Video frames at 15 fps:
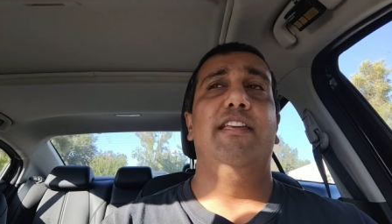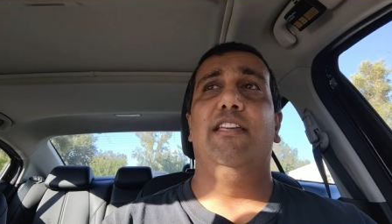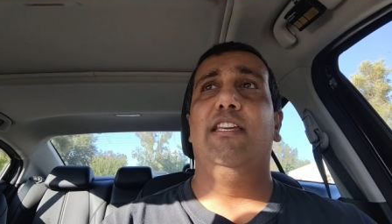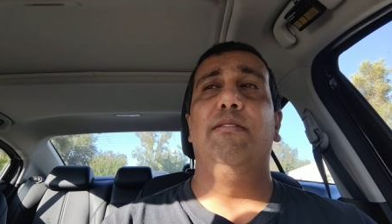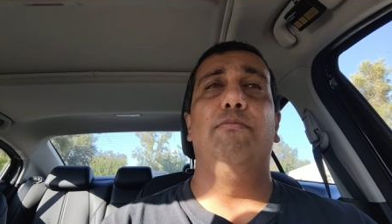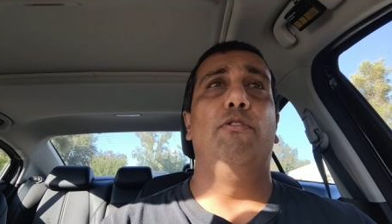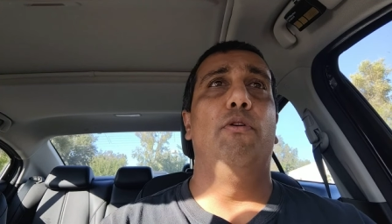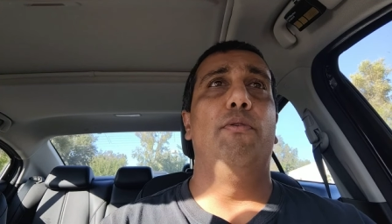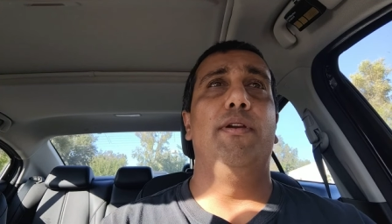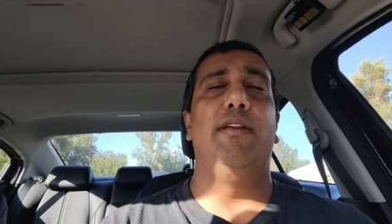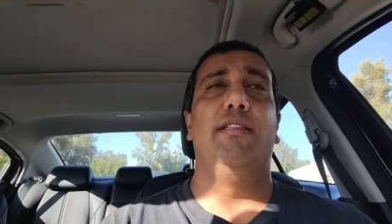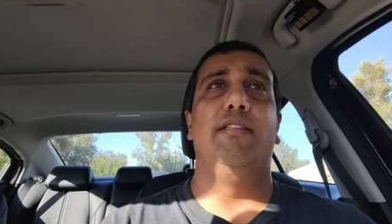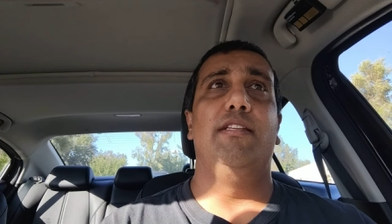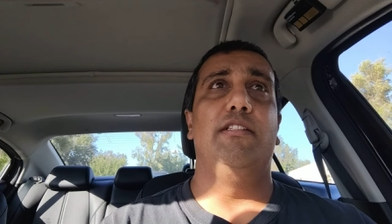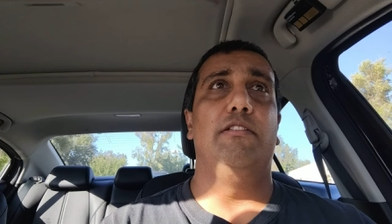They keep
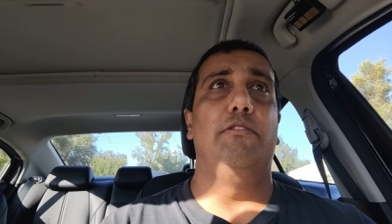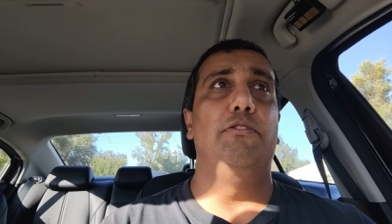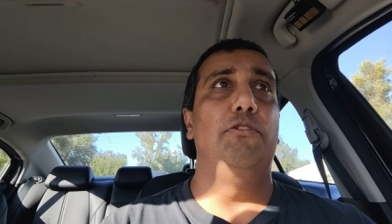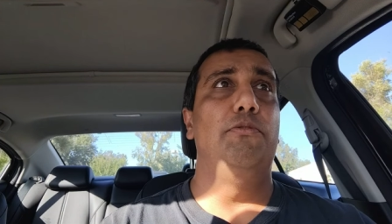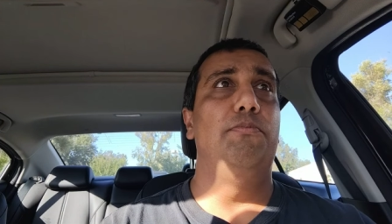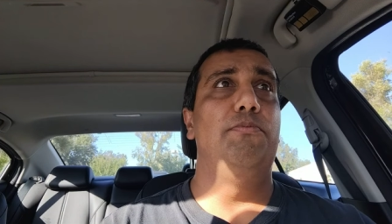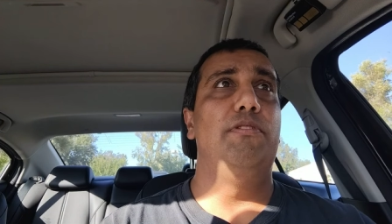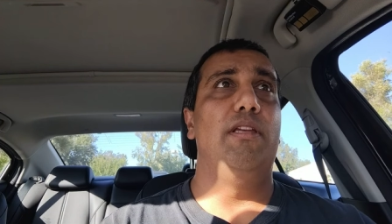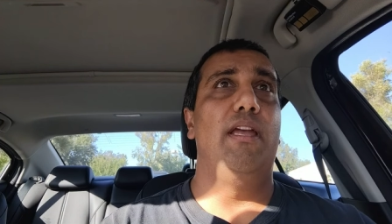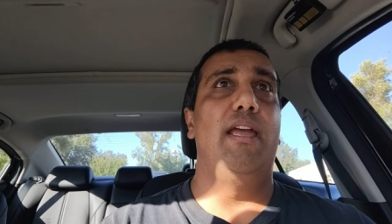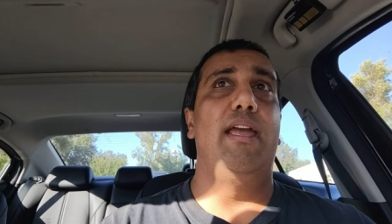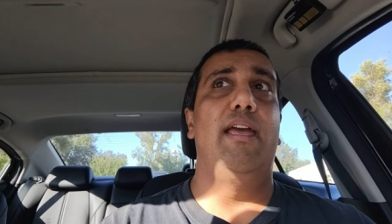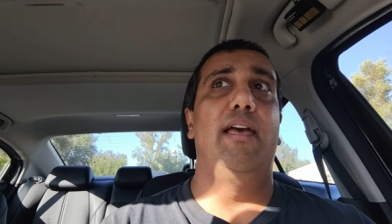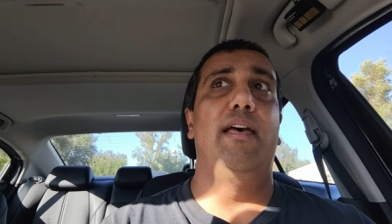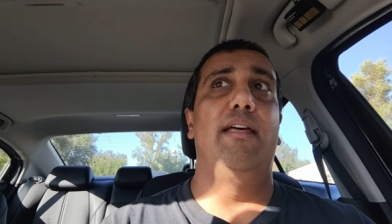going in these loops,
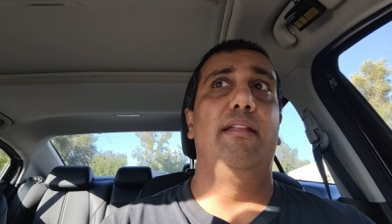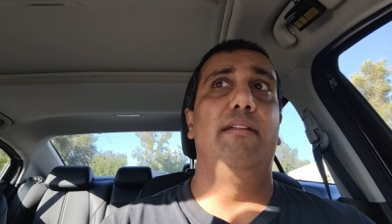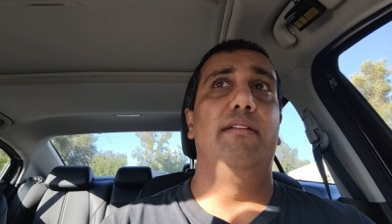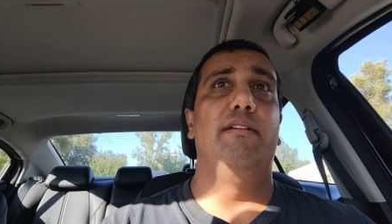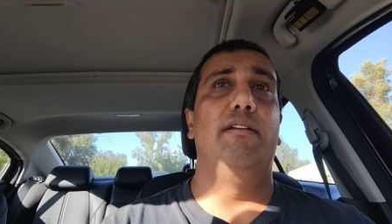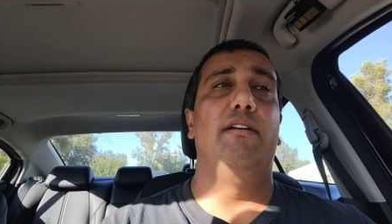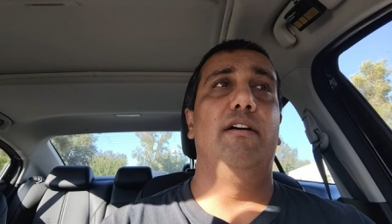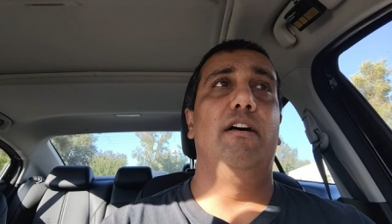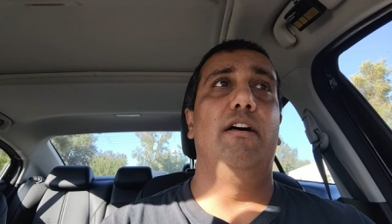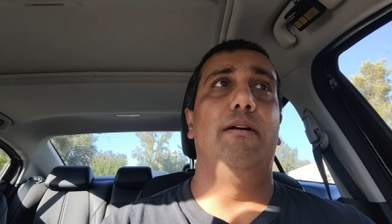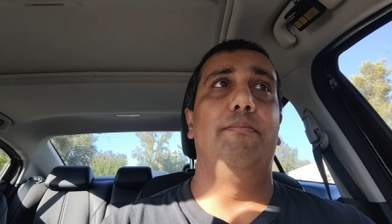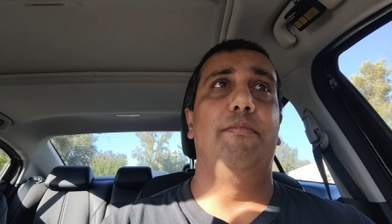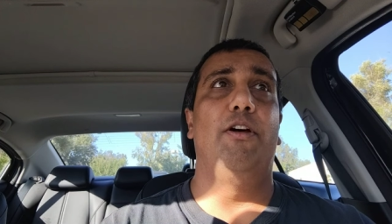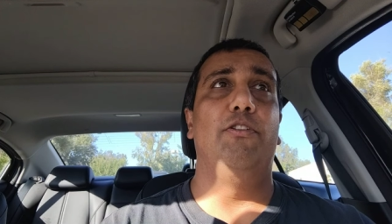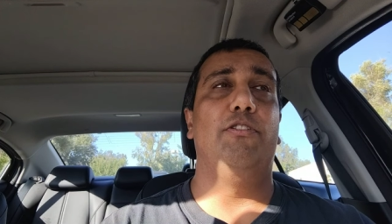and
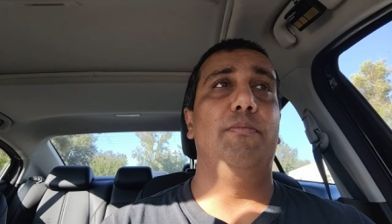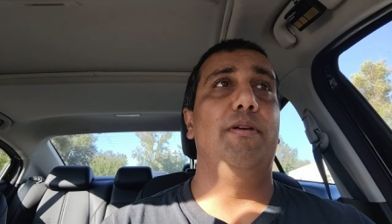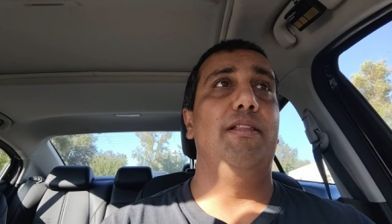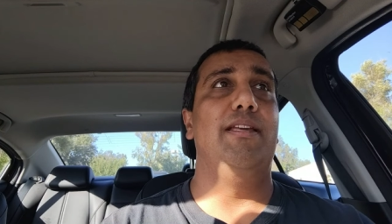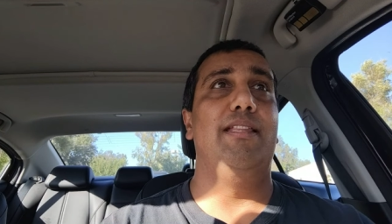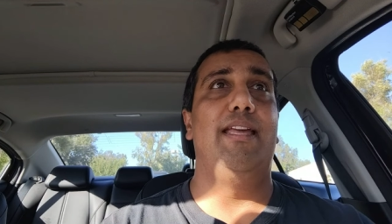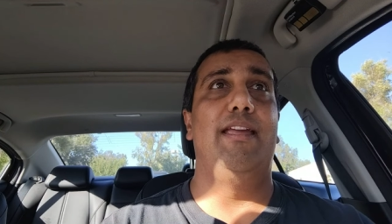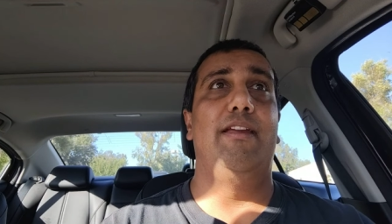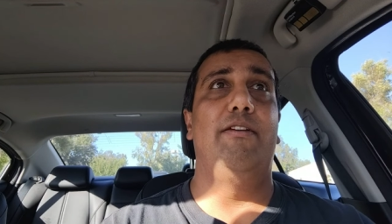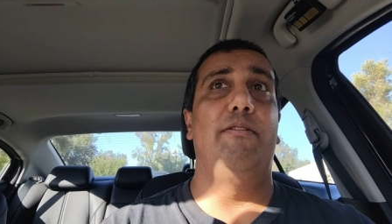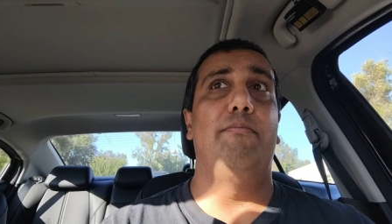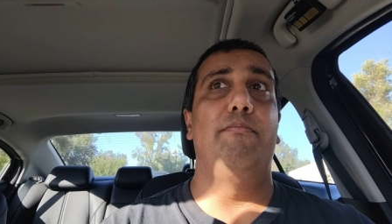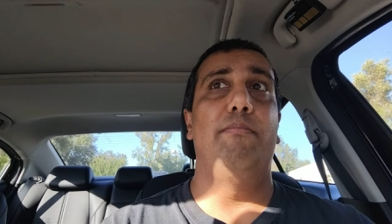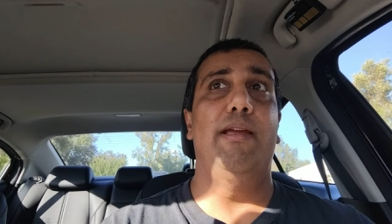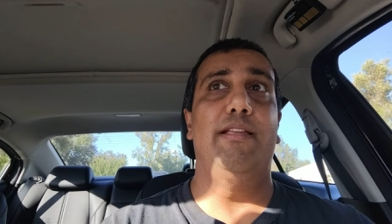um, ultimately
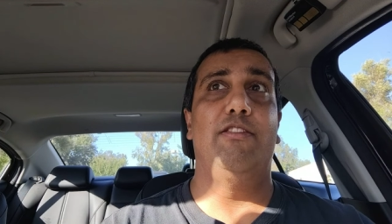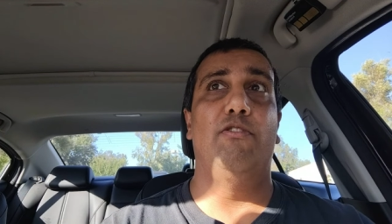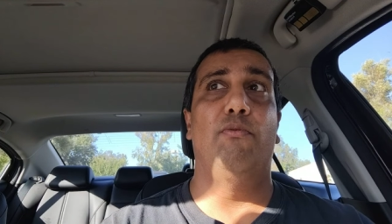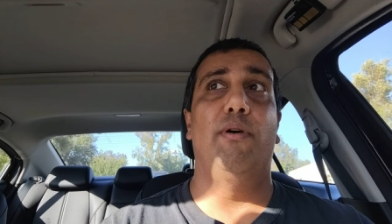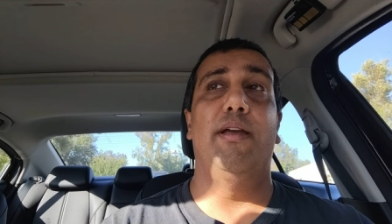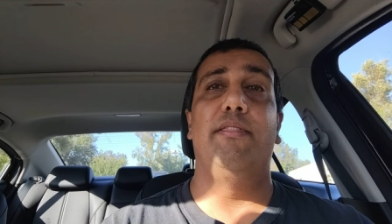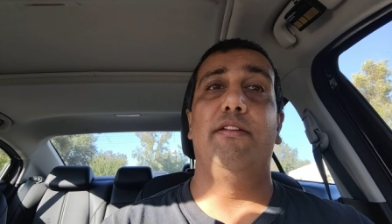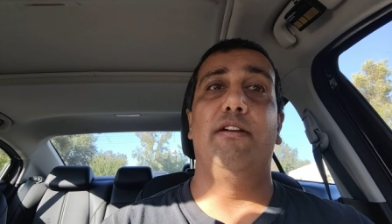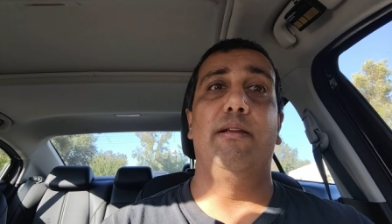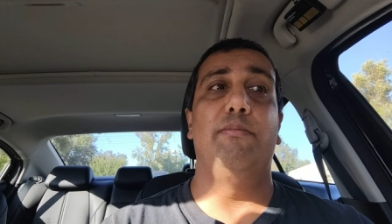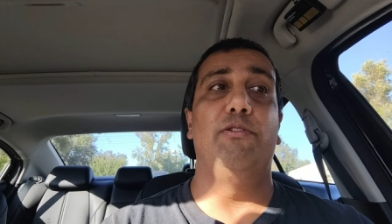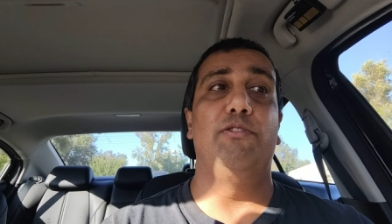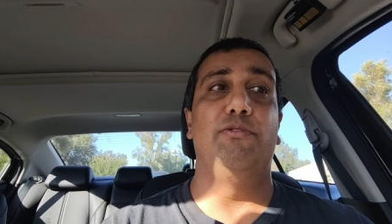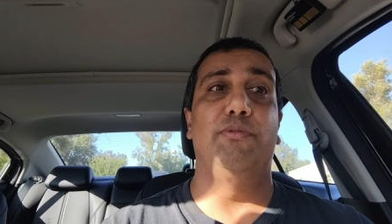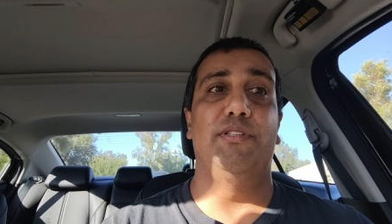they make their way and they're
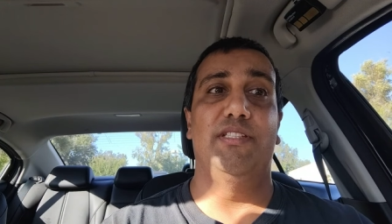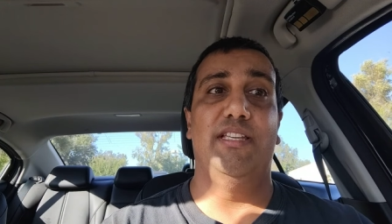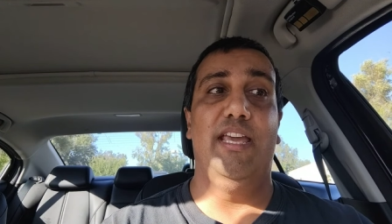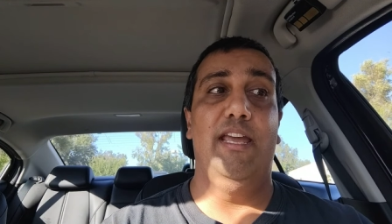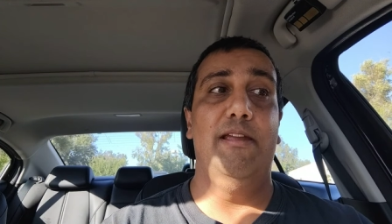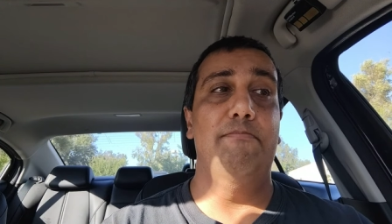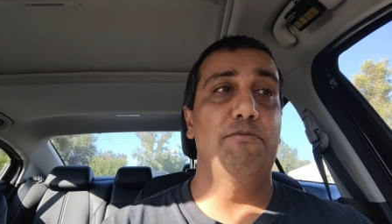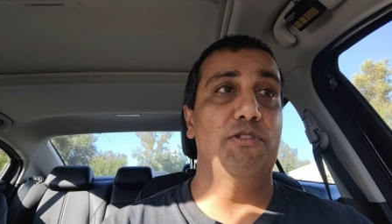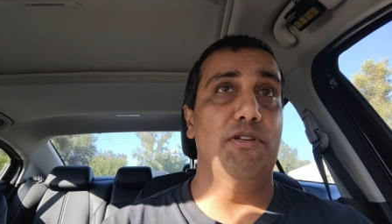able to escape.